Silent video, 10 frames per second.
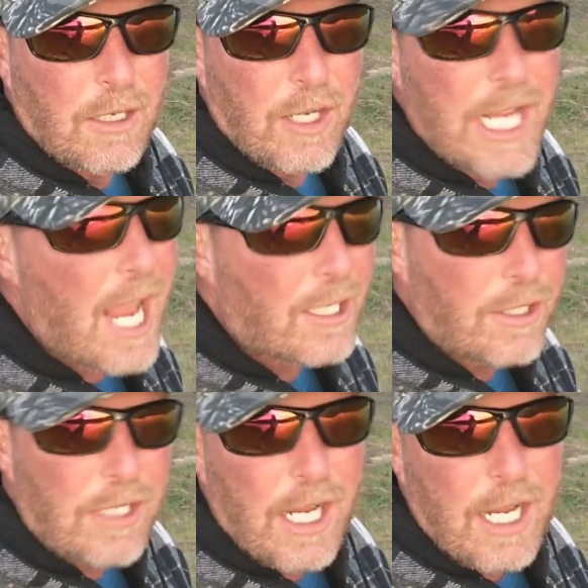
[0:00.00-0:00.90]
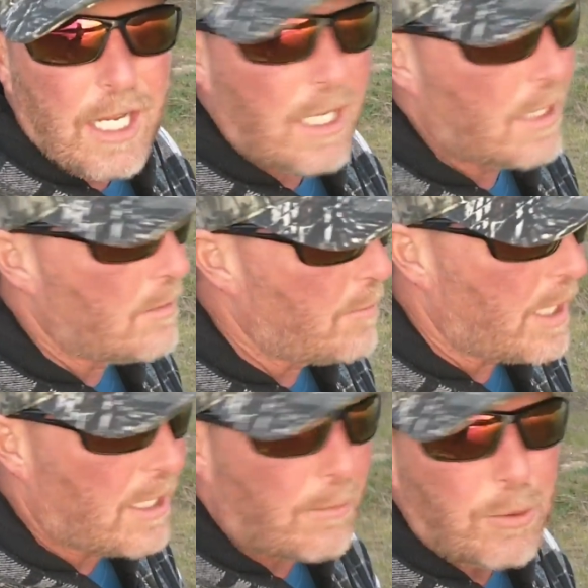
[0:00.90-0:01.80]
So yeah, good day.
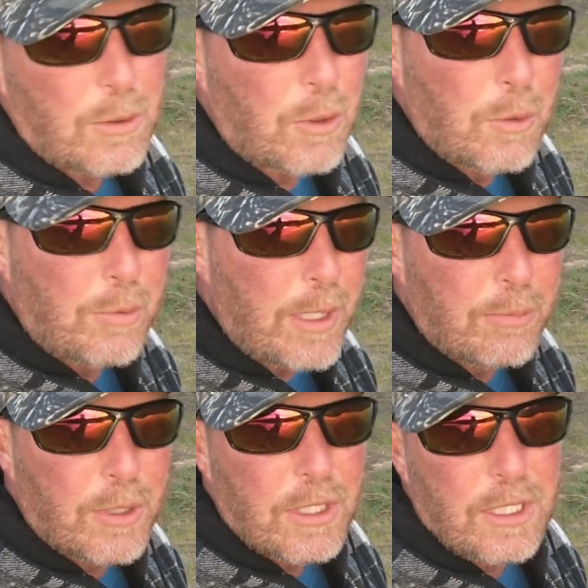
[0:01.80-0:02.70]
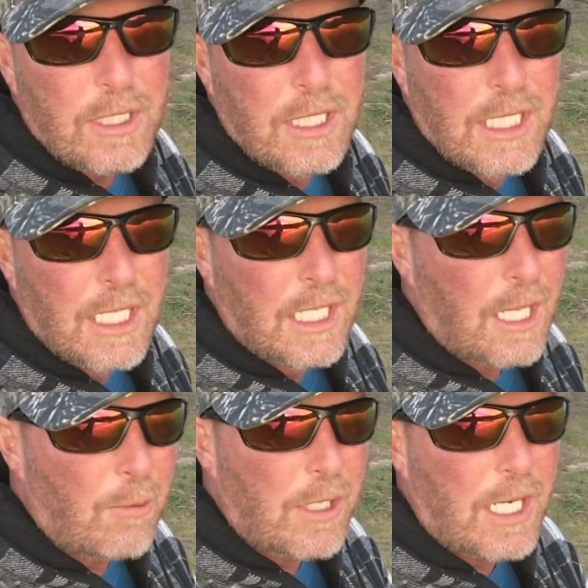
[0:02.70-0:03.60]
Met a couple cool people.
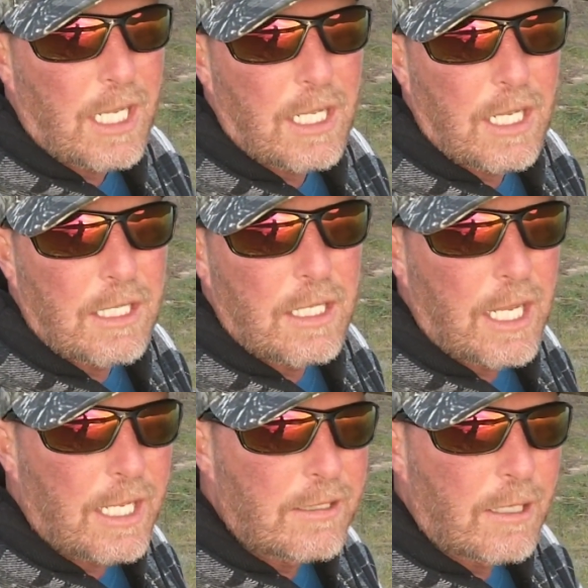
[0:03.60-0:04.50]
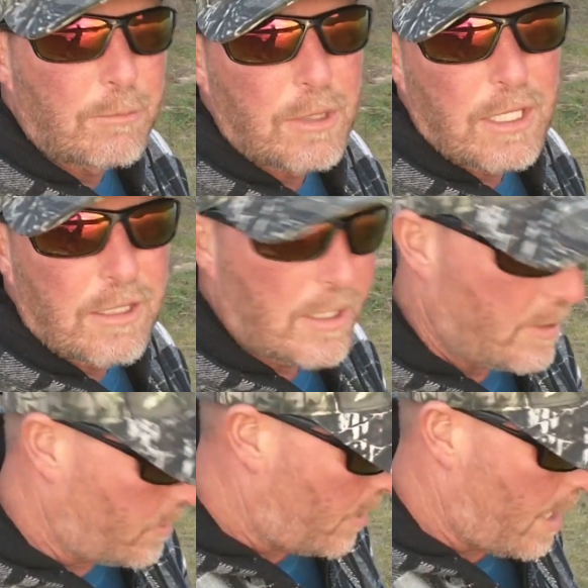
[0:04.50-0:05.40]
That one guy that I did the heads up with, his
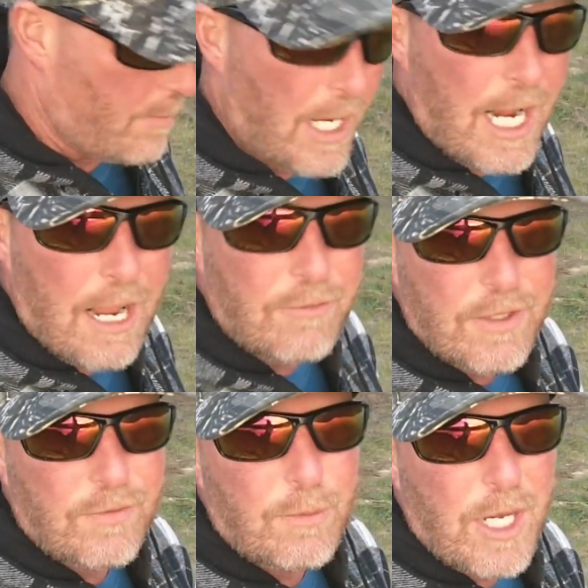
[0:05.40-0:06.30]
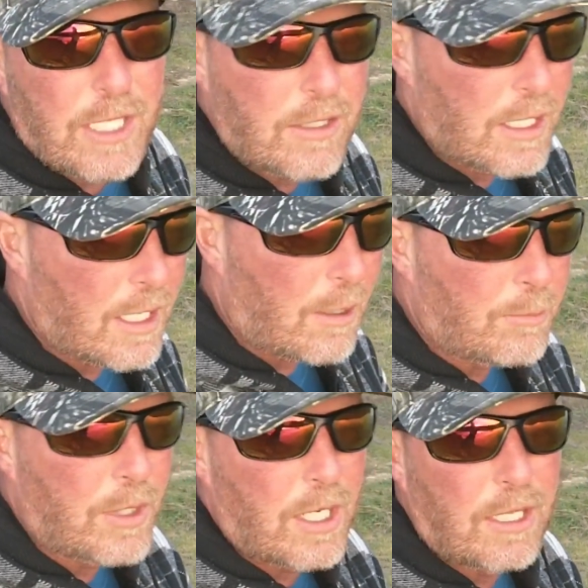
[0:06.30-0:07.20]
Instagram and that, I have his information. I'll
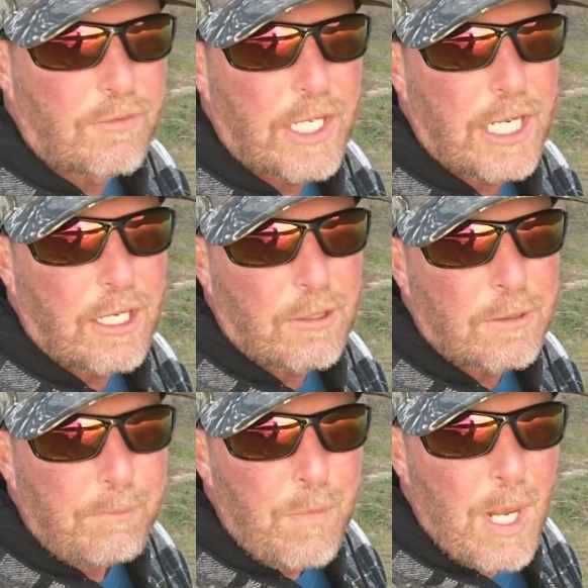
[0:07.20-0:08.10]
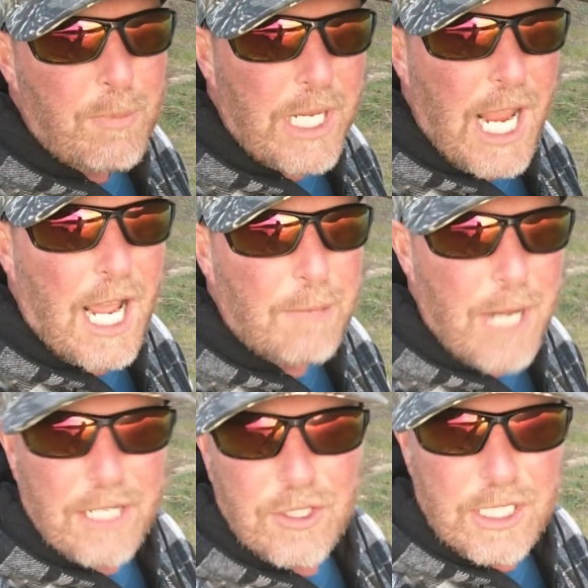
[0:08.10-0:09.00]
put it on the video. But yeah, I'm
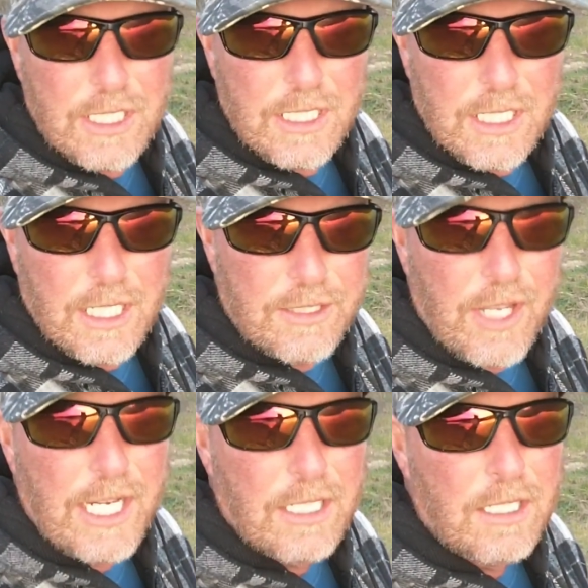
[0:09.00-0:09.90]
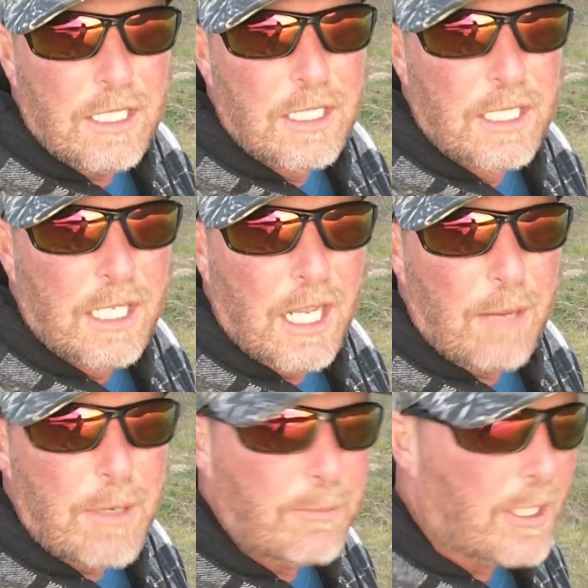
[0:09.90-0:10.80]
actually excited.
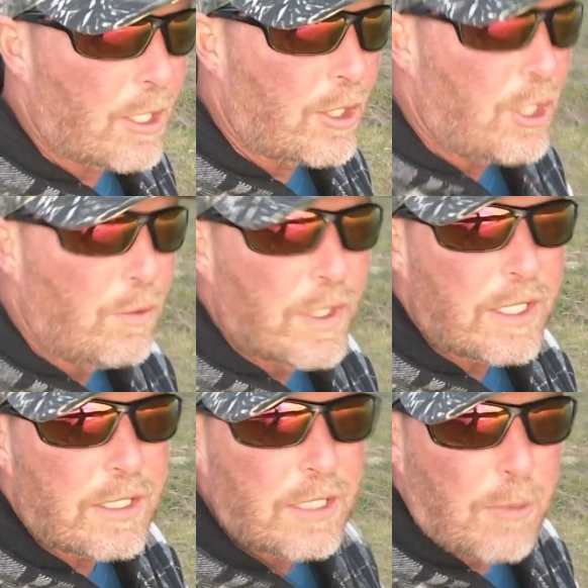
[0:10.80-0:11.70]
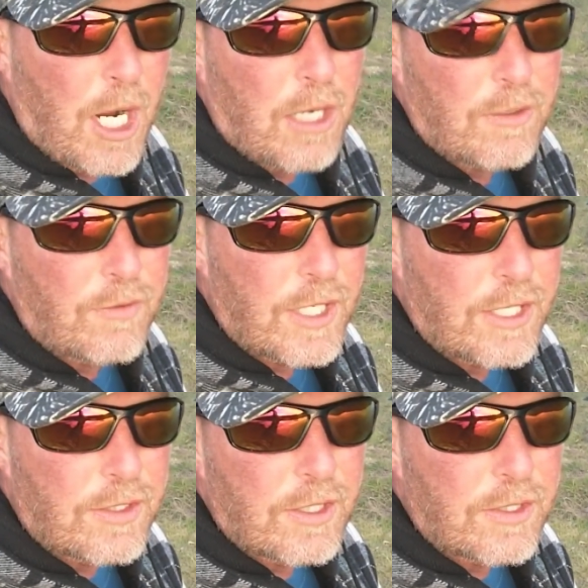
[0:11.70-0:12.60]
I mean, I'm going to go to Uvis tomorrow to
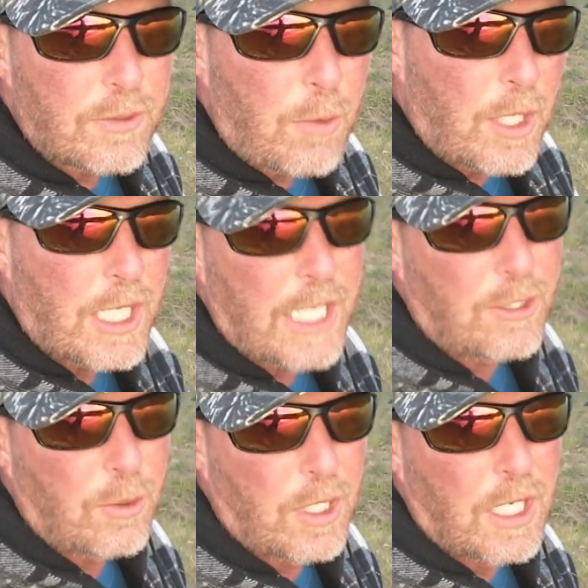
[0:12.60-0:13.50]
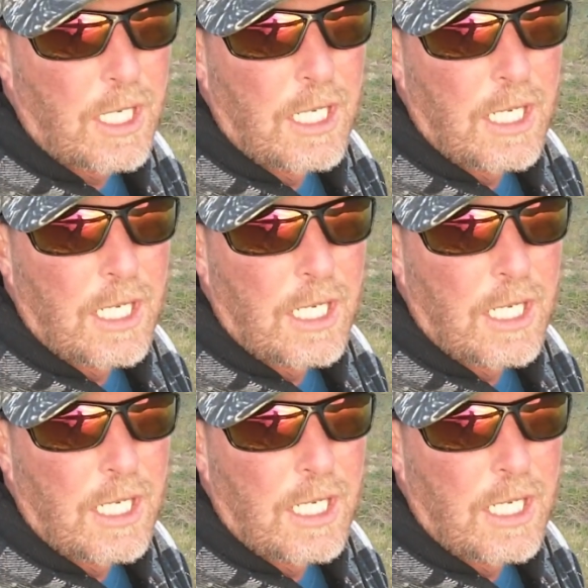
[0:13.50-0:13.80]
finish this Swollen Lake tour.